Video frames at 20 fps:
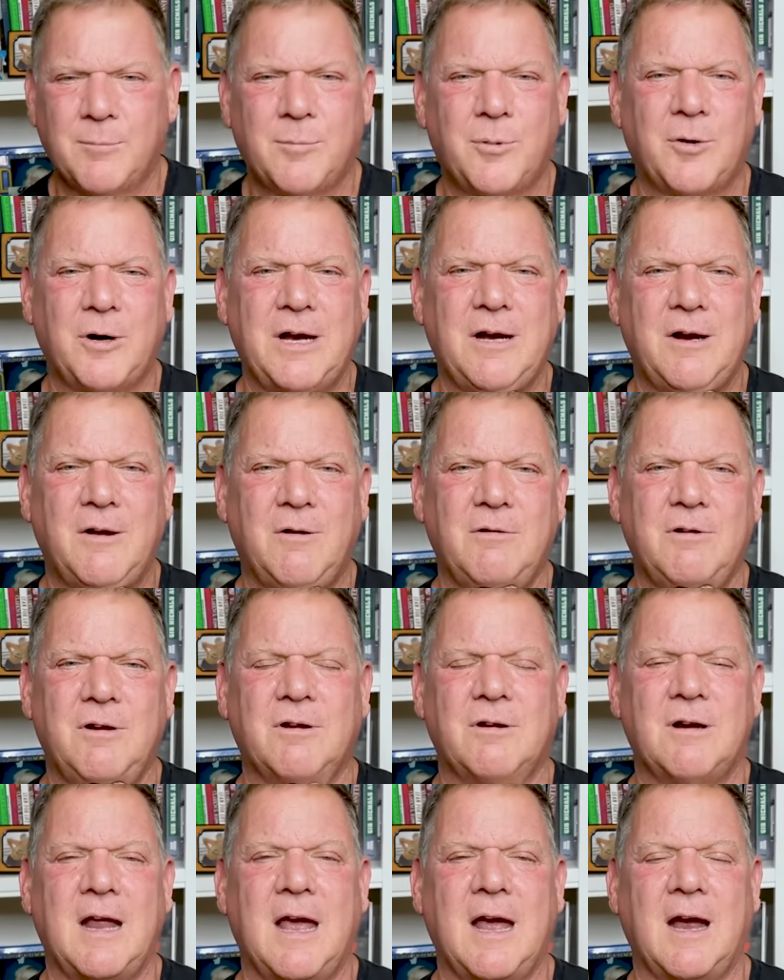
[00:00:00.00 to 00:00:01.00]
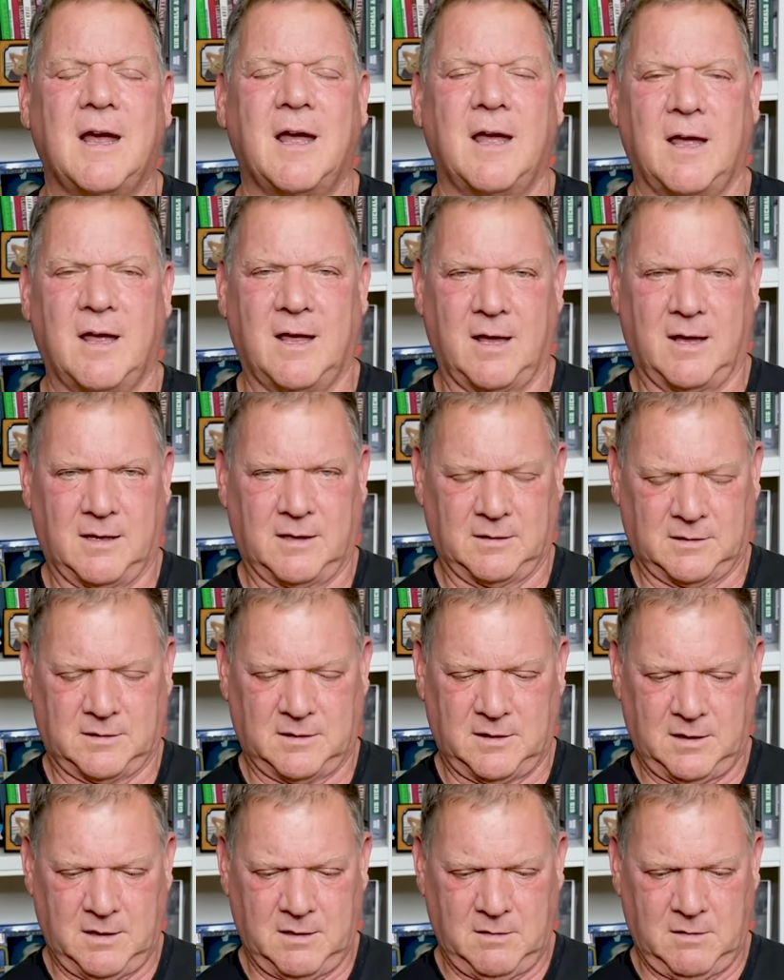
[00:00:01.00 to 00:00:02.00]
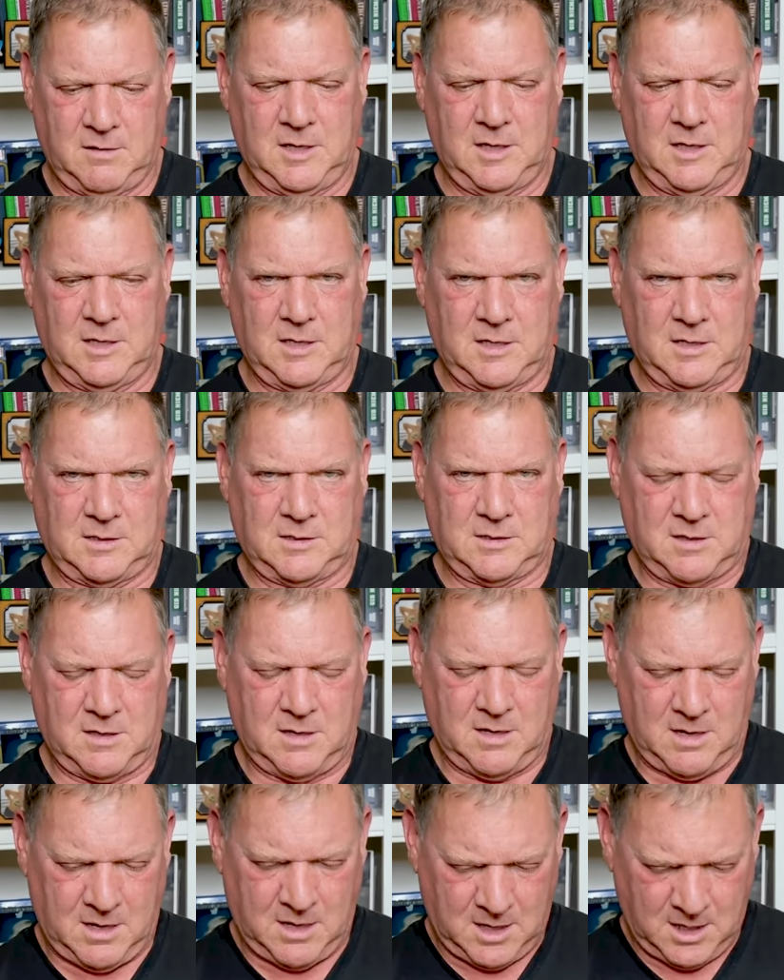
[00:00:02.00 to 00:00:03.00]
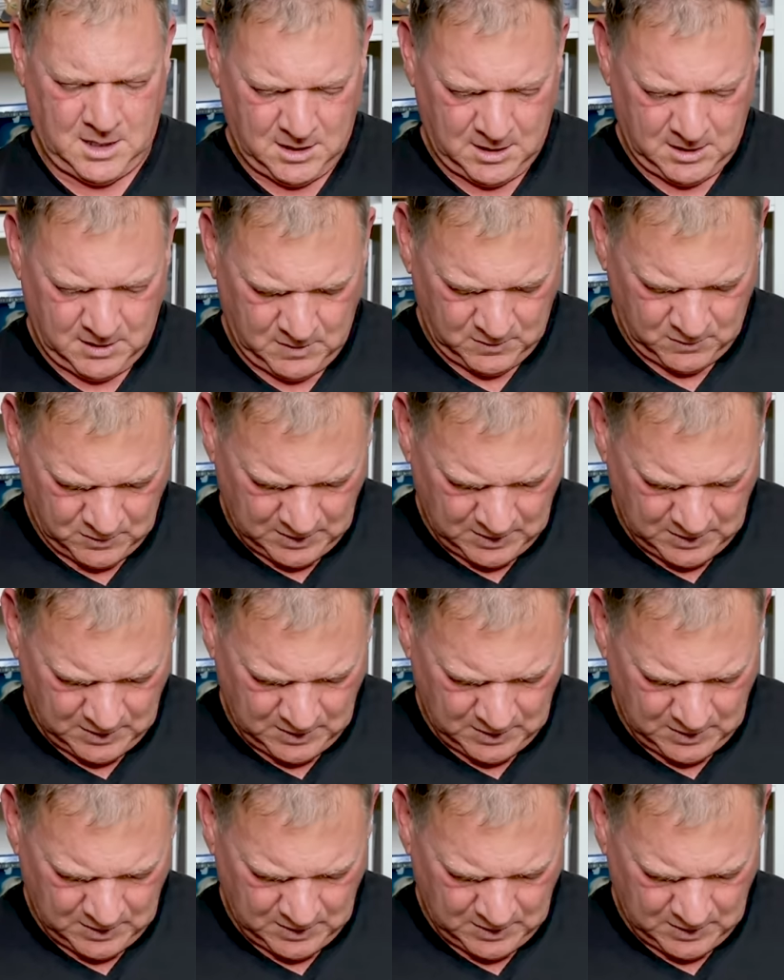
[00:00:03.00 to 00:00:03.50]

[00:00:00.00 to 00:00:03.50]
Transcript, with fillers: Burrito your neck. So you go like this and you